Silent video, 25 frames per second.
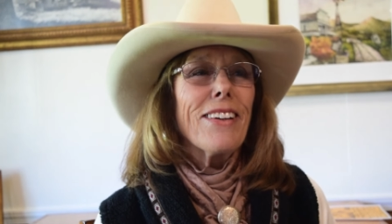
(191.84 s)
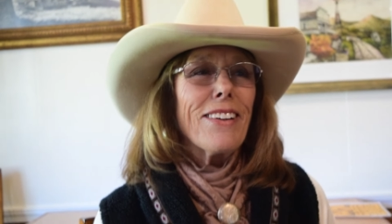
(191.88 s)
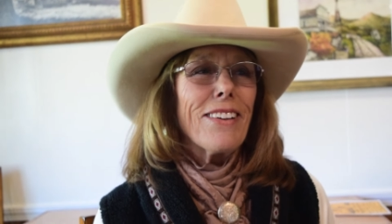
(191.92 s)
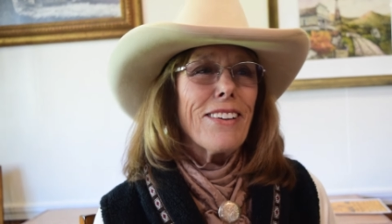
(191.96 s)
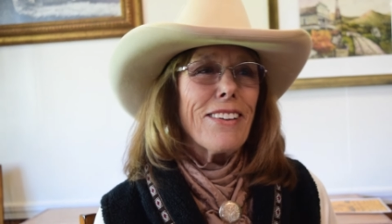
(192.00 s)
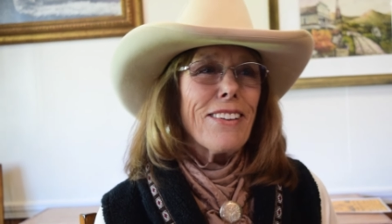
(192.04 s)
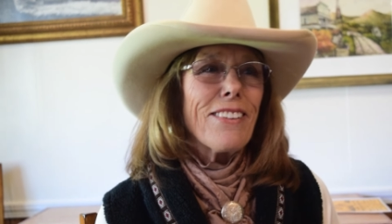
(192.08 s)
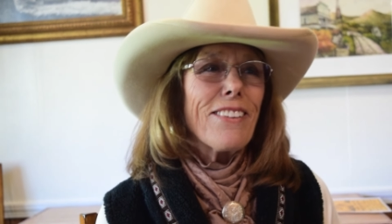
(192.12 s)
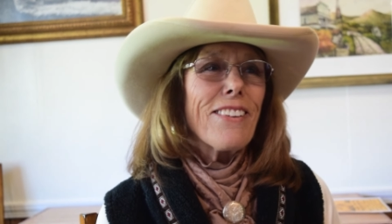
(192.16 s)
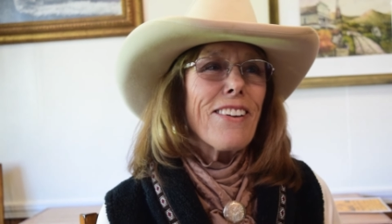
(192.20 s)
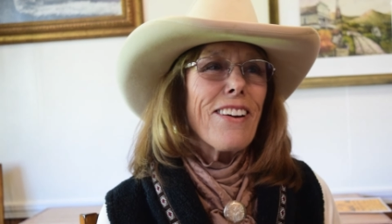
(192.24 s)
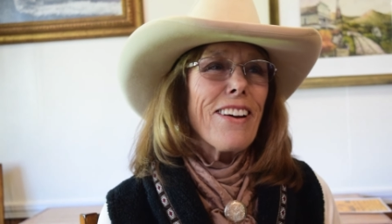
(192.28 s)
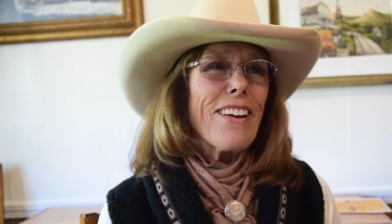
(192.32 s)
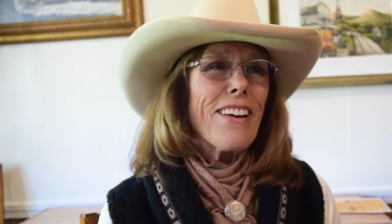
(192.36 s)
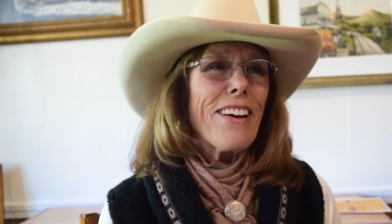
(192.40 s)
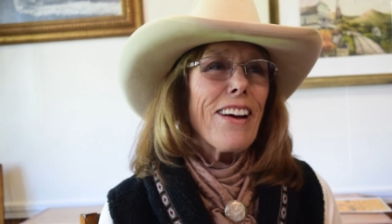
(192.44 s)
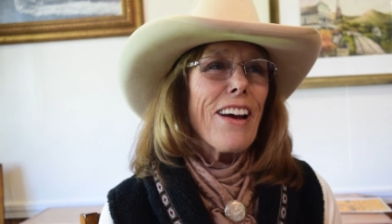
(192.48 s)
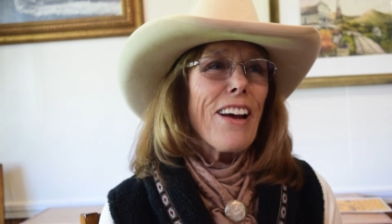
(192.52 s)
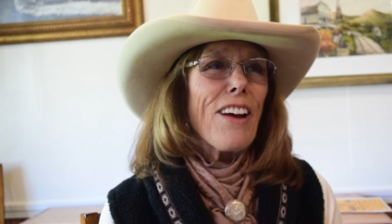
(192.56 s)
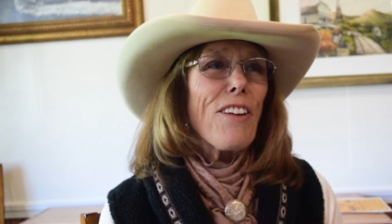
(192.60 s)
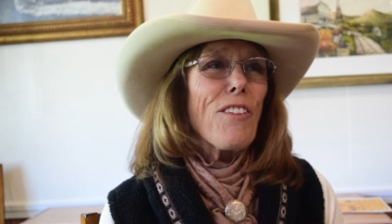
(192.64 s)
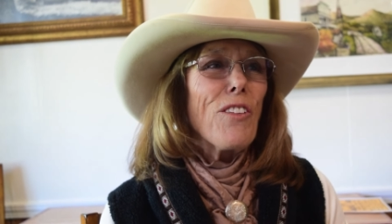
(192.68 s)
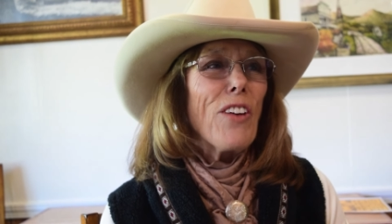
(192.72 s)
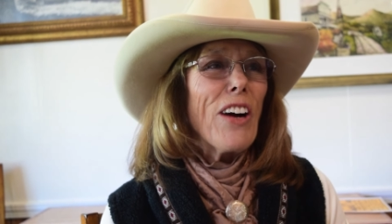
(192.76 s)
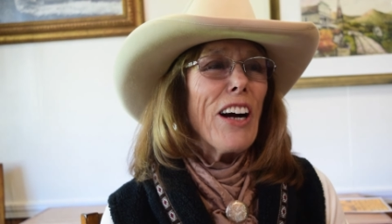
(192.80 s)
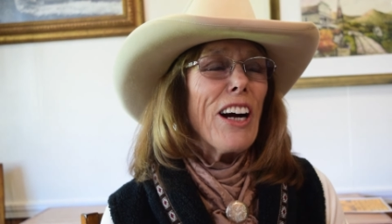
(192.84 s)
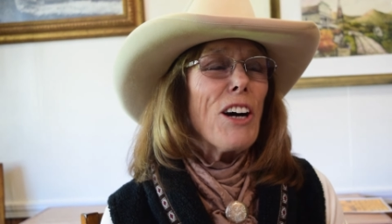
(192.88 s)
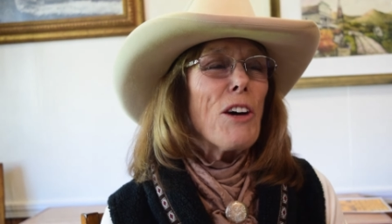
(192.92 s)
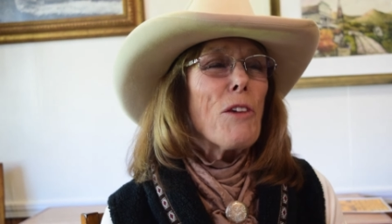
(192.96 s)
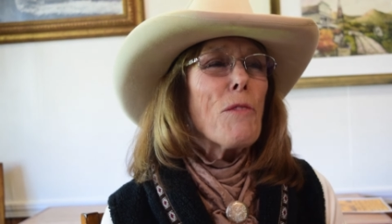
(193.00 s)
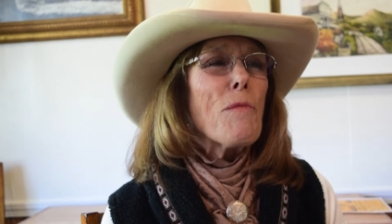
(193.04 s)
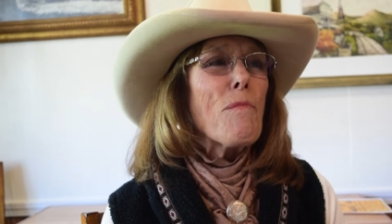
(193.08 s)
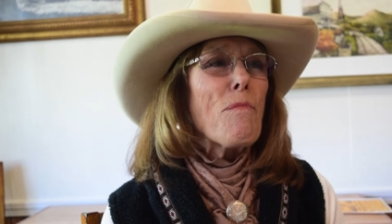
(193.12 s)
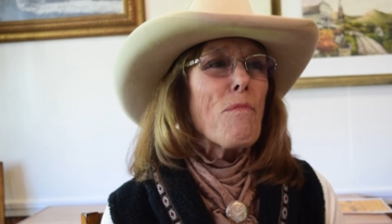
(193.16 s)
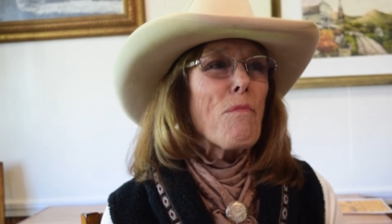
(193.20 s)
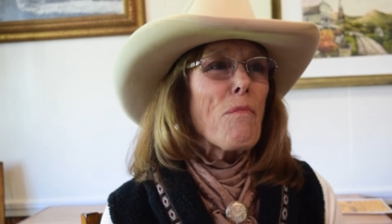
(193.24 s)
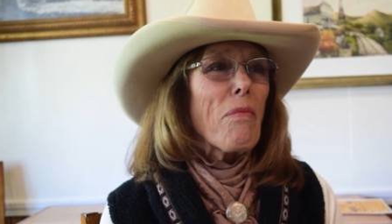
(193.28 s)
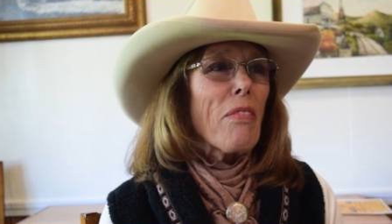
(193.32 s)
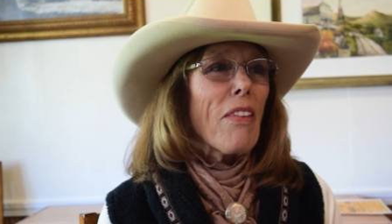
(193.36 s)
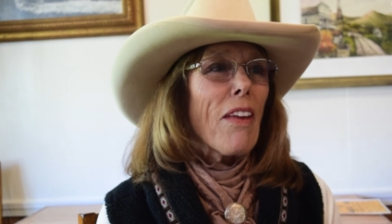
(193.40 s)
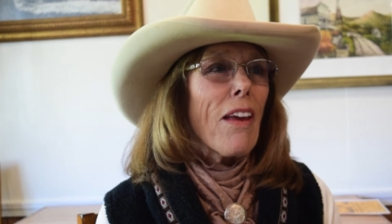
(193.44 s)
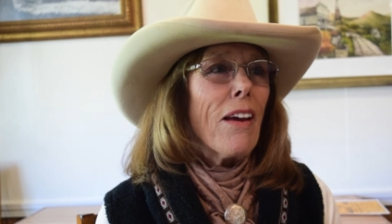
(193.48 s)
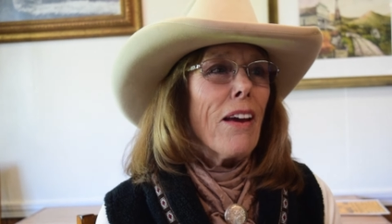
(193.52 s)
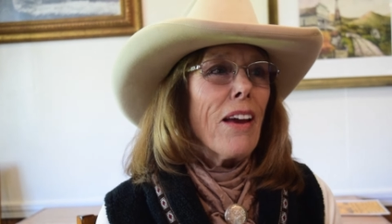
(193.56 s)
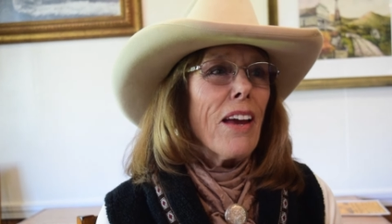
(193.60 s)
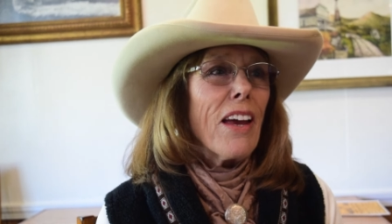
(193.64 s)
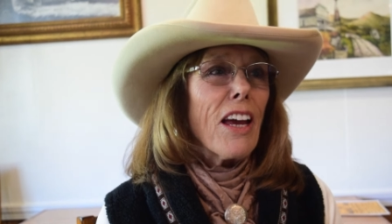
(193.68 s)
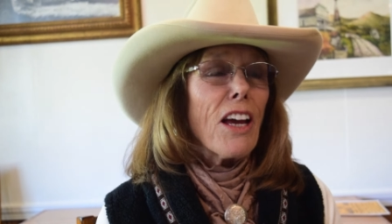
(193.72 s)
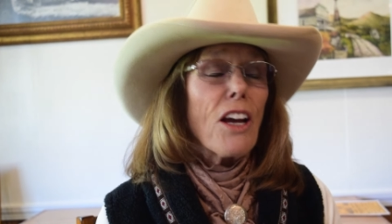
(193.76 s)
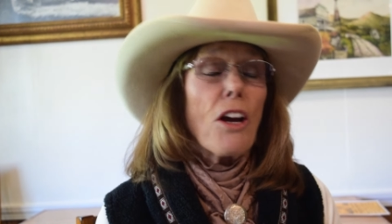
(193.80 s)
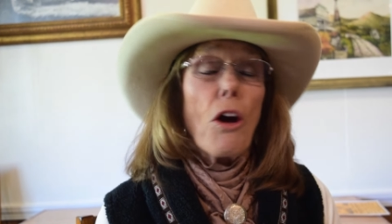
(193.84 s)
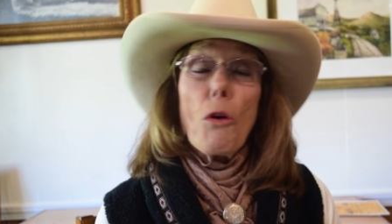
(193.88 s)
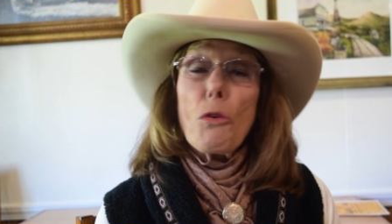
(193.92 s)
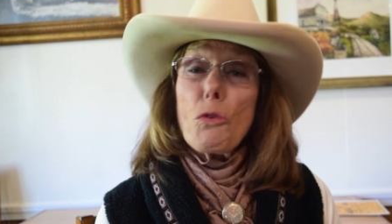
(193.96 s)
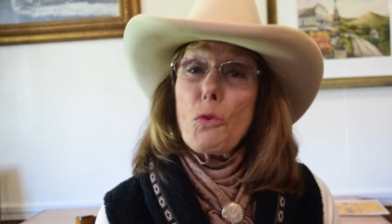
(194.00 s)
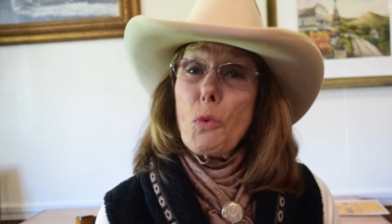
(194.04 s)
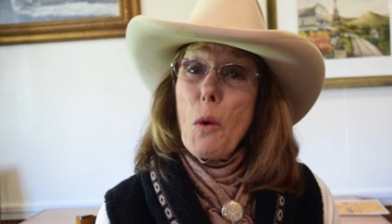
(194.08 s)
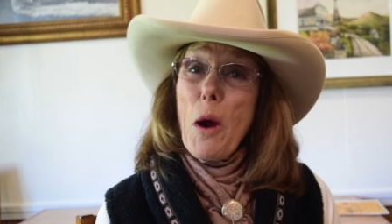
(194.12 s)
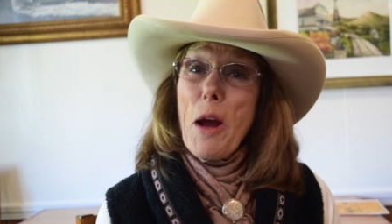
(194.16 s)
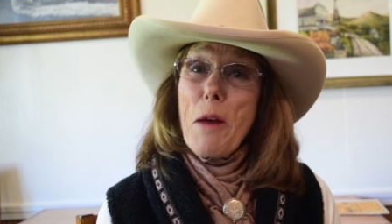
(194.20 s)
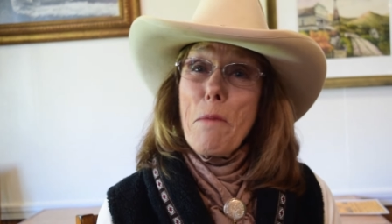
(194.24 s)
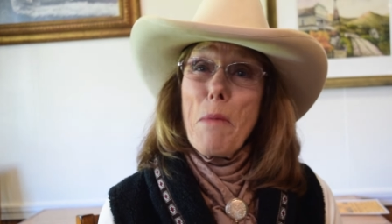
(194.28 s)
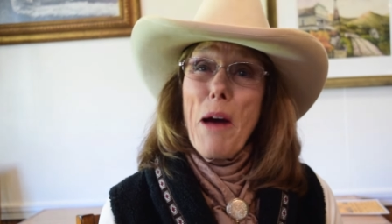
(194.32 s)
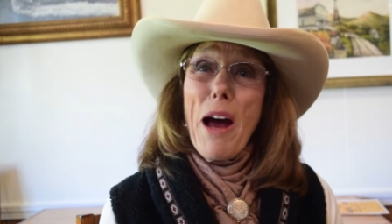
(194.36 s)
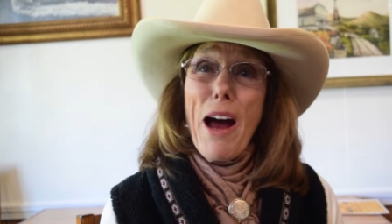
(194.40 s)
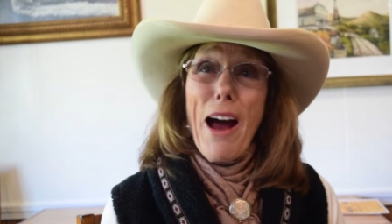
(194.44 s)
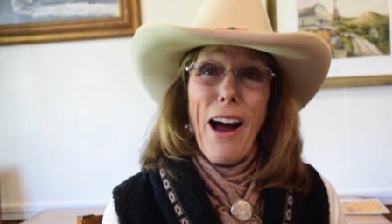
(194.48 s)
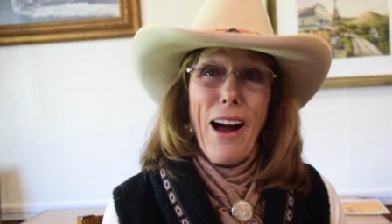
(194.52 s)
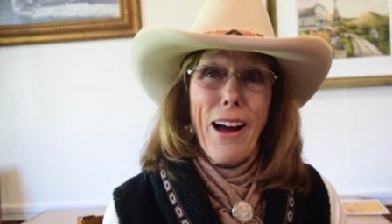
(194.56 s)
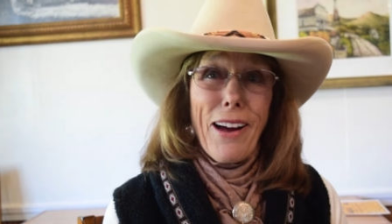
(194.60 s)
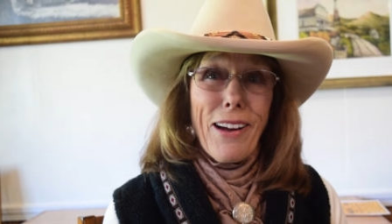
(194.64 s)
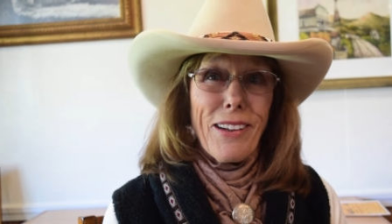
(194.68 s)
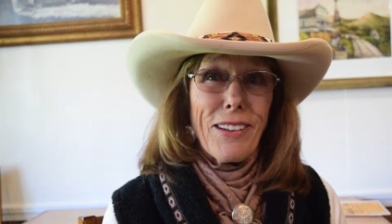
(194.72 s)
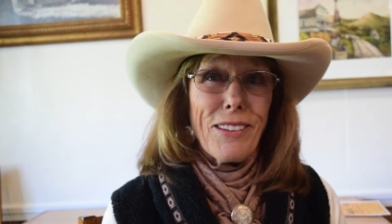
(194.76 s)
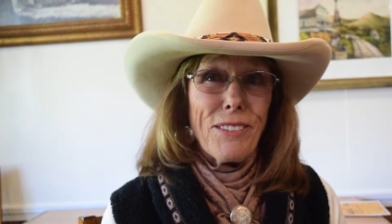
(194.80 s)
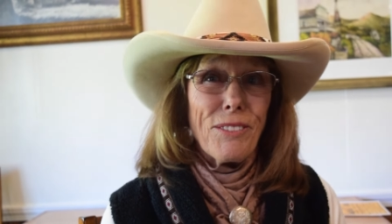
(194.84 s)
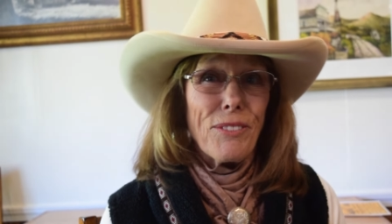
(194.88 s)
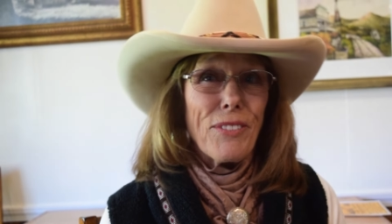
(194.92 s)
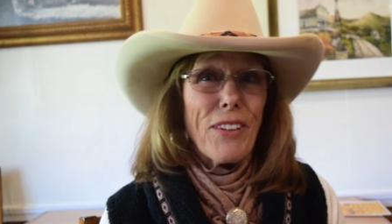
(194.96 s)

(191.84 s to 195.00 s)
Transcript: Okay, well, it goes way back.